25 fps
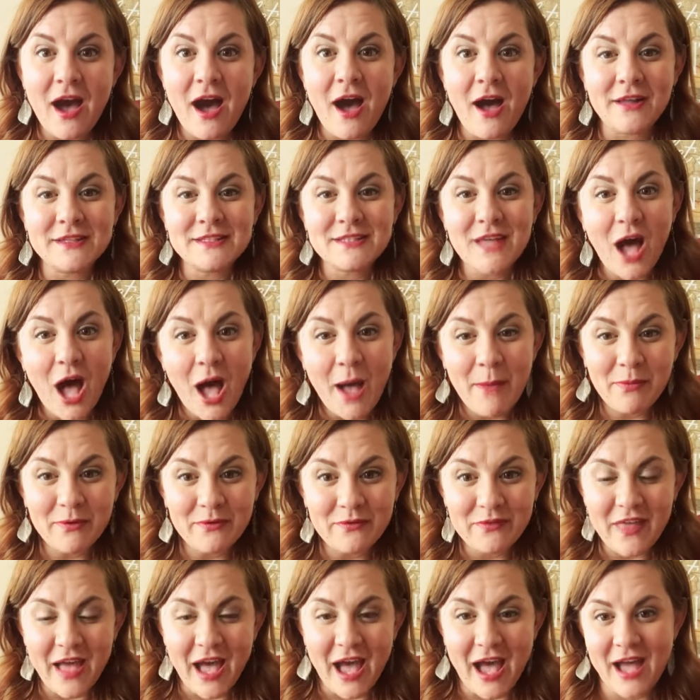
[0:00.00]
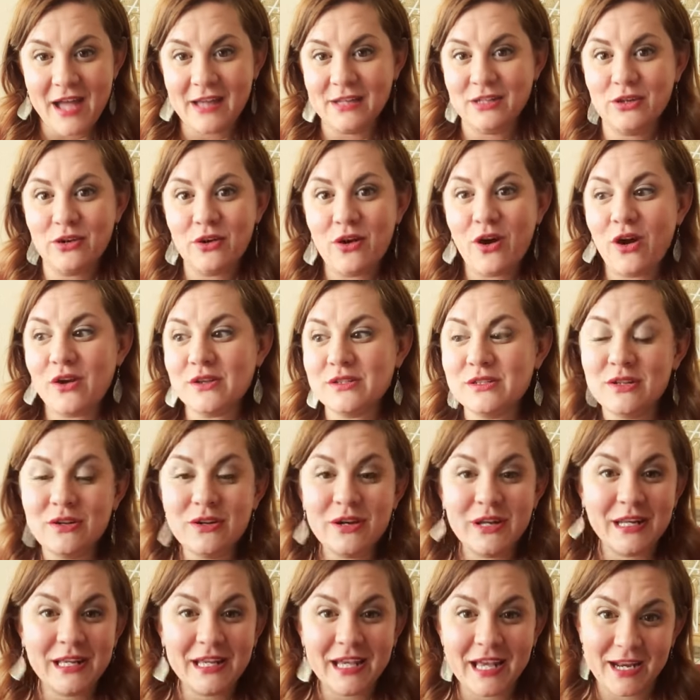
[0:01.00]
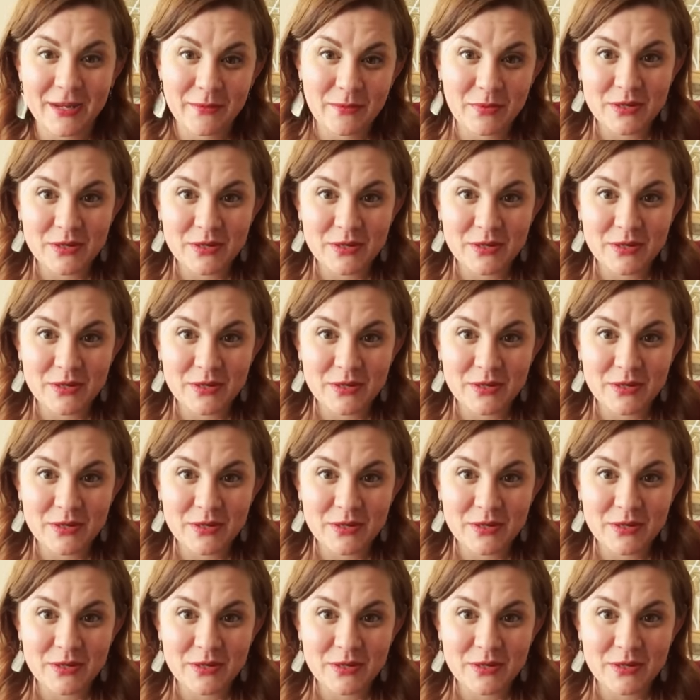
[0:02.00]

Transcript: On top of that, you're also gonna get a